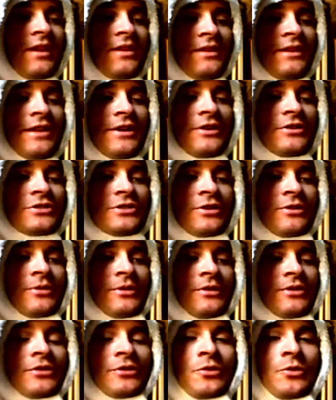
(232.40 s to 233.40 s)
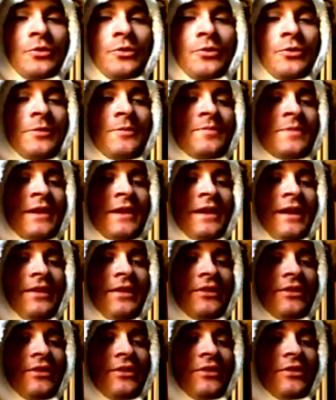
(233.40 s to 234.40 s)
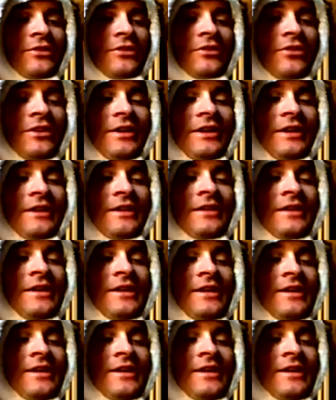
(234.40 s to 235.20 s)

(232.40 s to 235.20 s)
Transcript: Neo Show is cool, and this is her zine.